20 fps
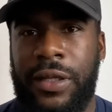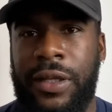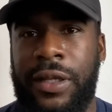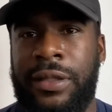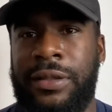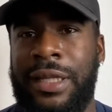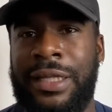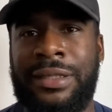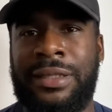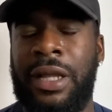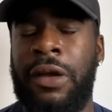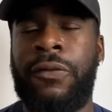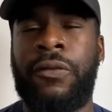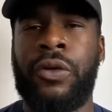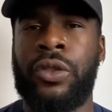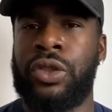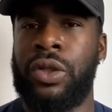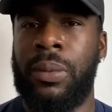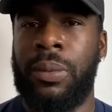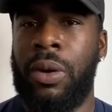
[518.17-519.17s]
There's therefore
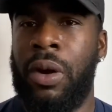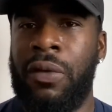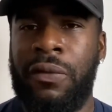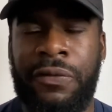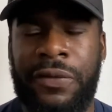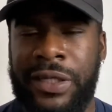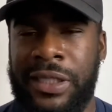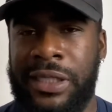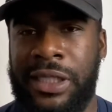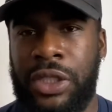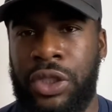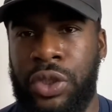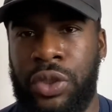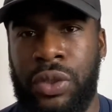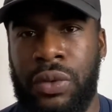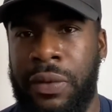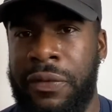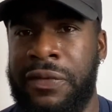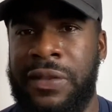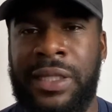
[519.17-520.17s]
some confidence
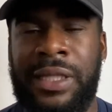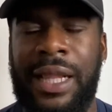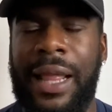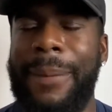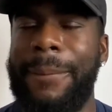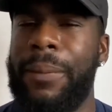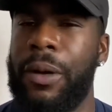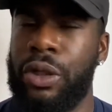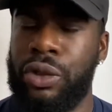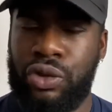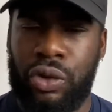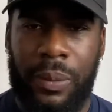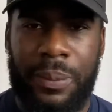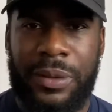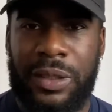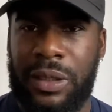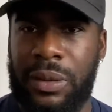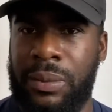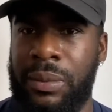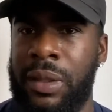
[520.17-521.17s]
issue. We've seen Lampard
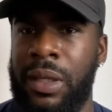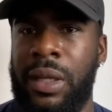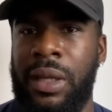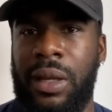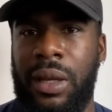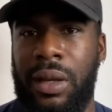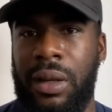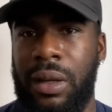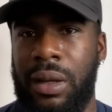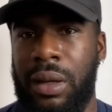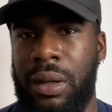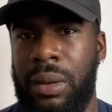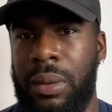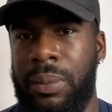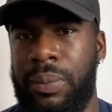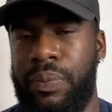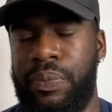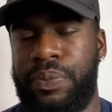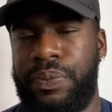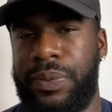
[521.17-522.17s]
dropped him
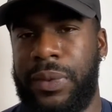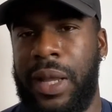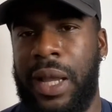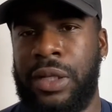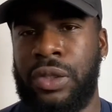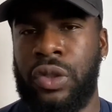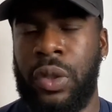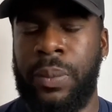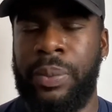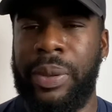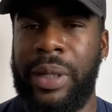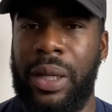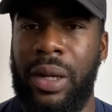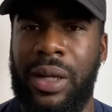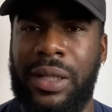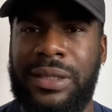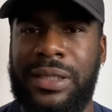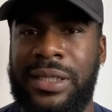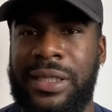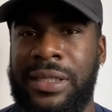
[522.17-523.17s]
at some point
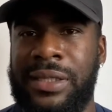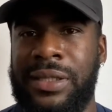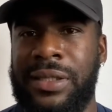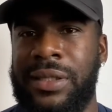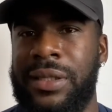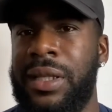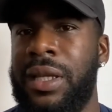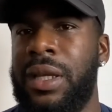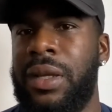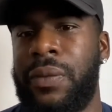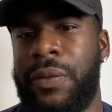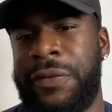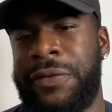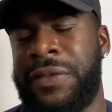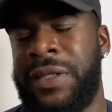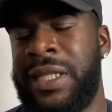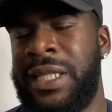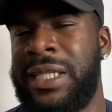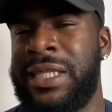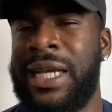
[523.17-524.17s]
last season. We've
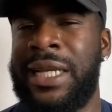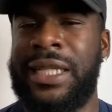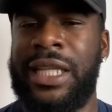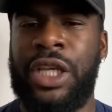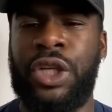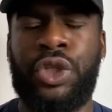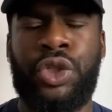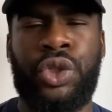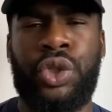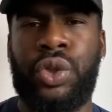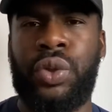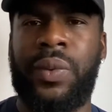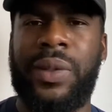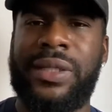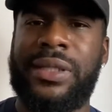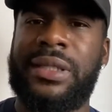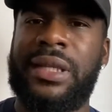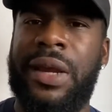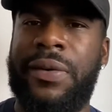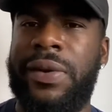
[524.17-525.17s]
seen he's had issue when
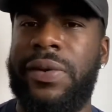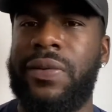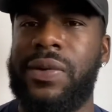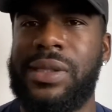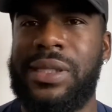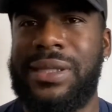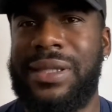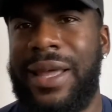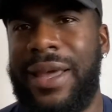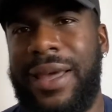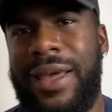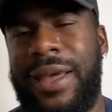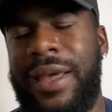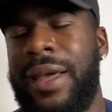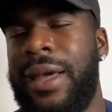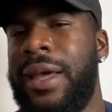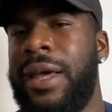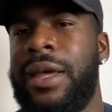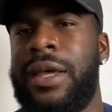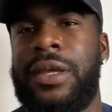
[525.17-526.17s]
Sarri was there.
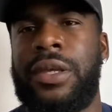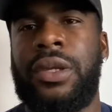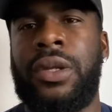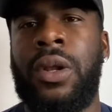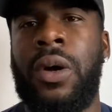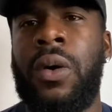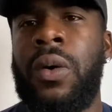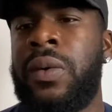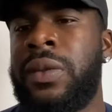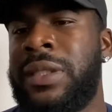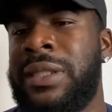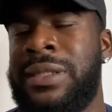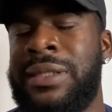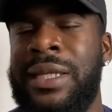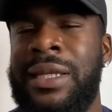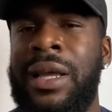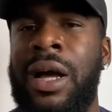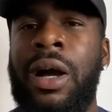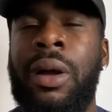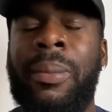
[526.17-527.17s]
You know, this is a
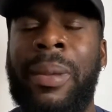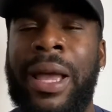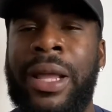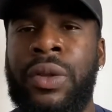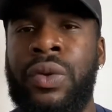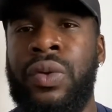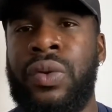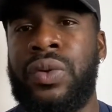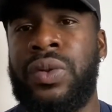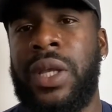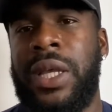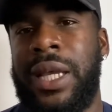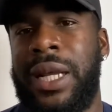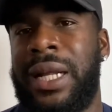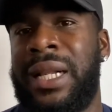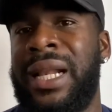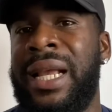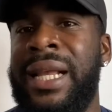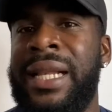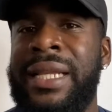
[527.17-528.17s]
young man who's
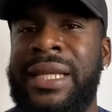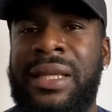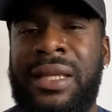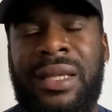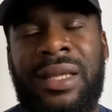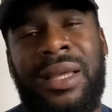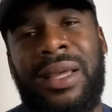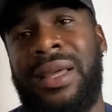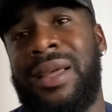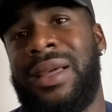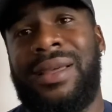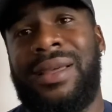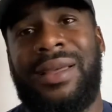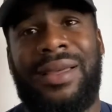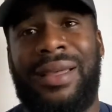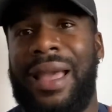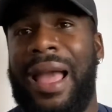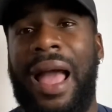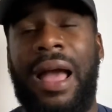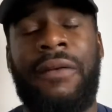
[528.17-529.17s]
clearly
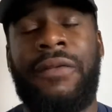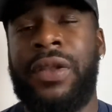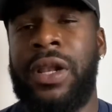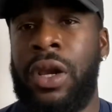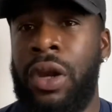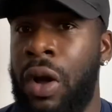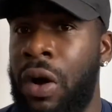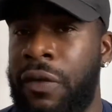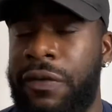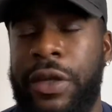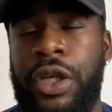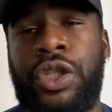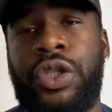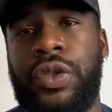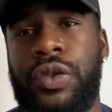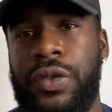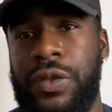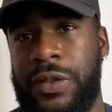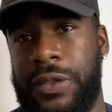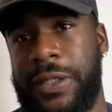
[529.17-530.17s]
having a lot of
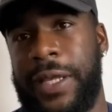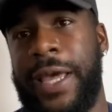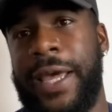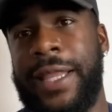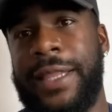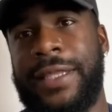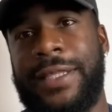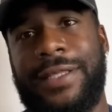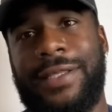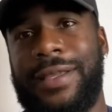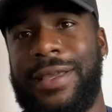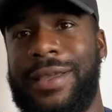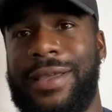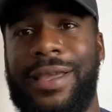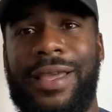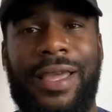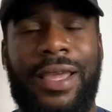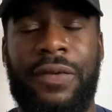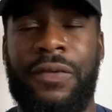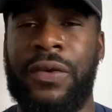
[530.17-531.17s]
issues. And
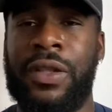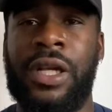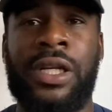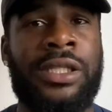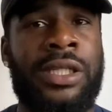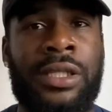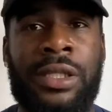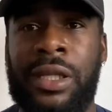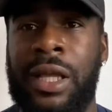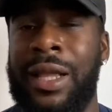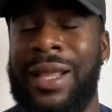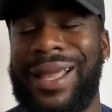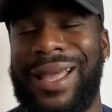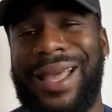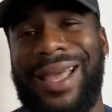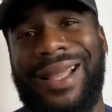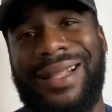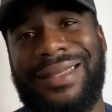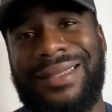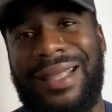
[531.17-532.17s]
if he doesn't
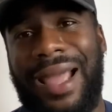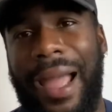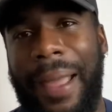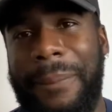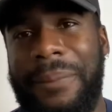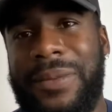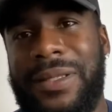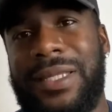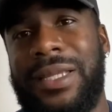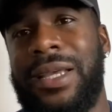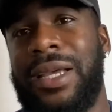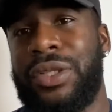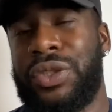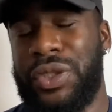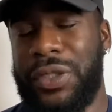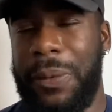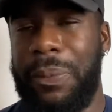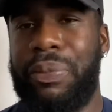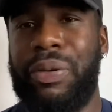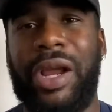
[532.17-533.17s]
adapt to
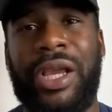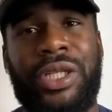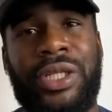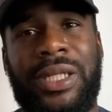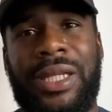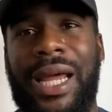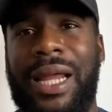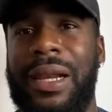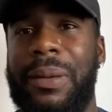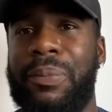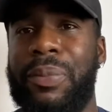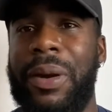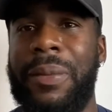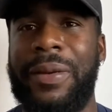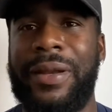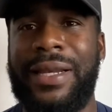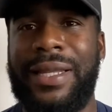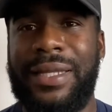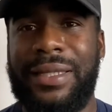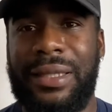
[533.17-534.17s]
the pressure that the
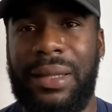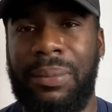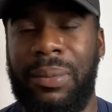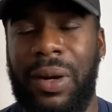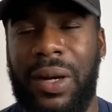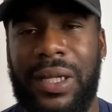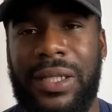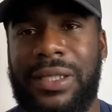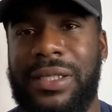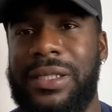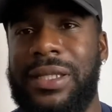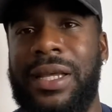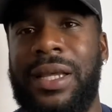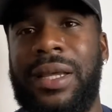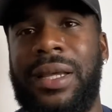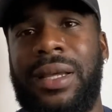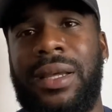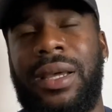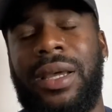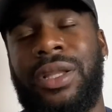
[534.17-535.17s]
Premier League demands
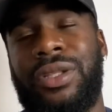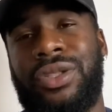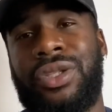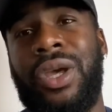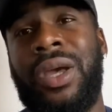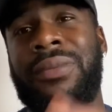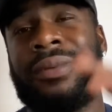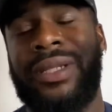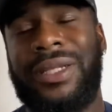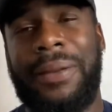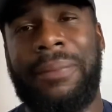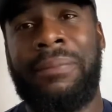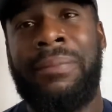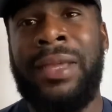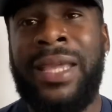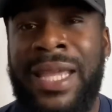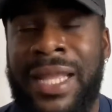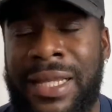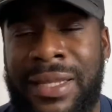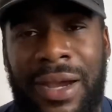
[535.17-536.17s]
in terms of the
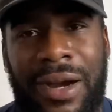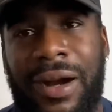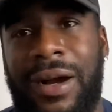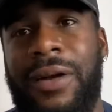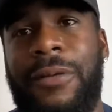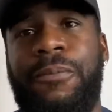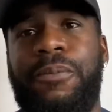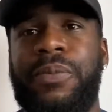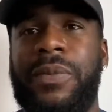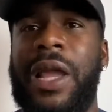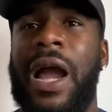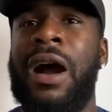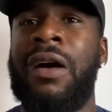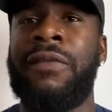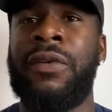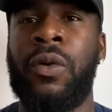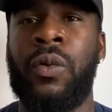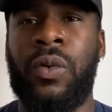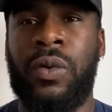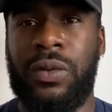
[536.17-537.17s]
media, how
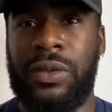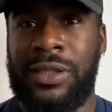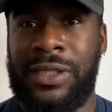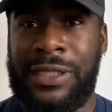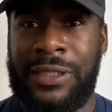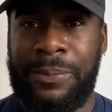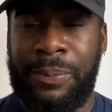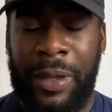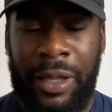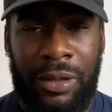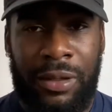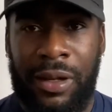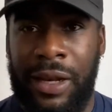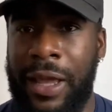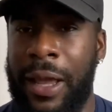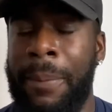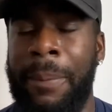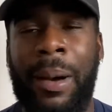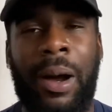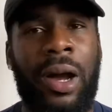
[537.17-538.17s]
they will speculate
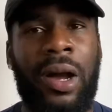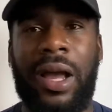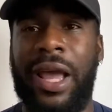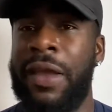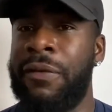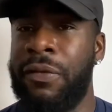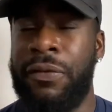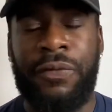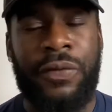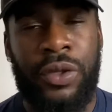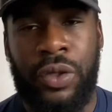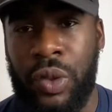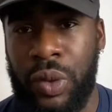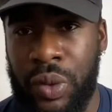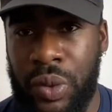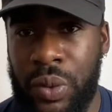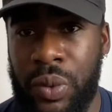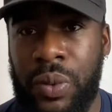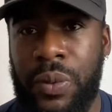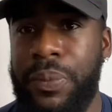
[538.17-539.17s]
about everything you
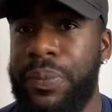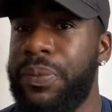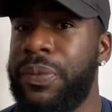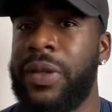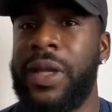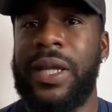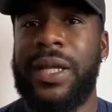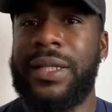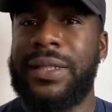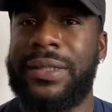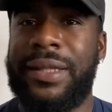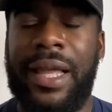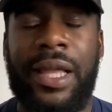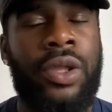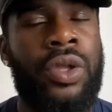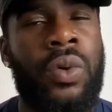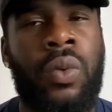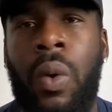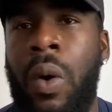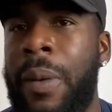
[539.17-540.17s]
do, then
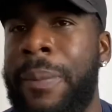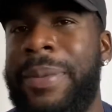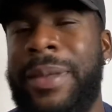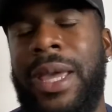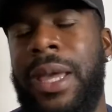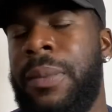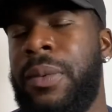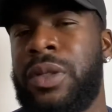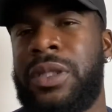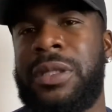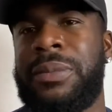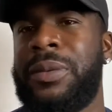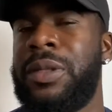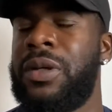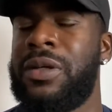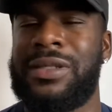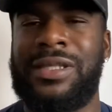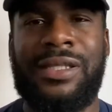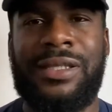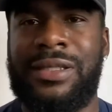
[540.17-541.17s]
you won't be able to be
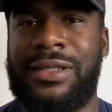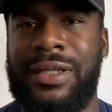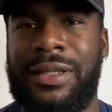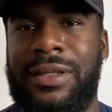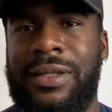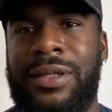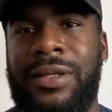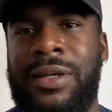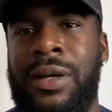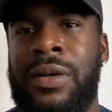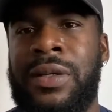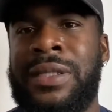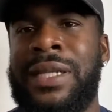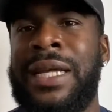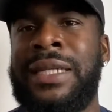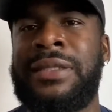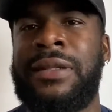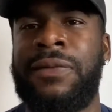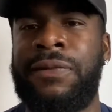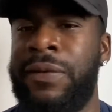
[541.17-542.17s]
consistent. Because
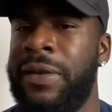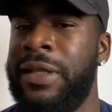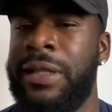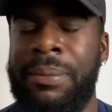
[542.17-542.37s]
that's the thing.